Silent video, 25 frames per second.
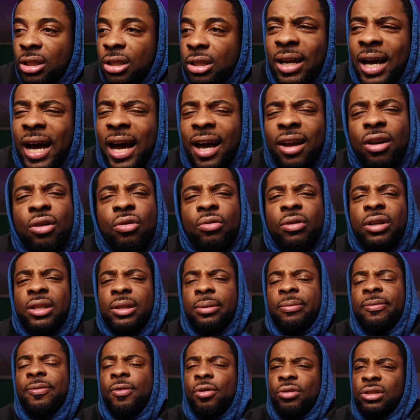And I don't want
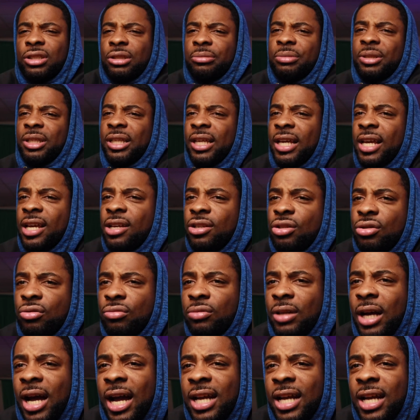them folks to be canceled.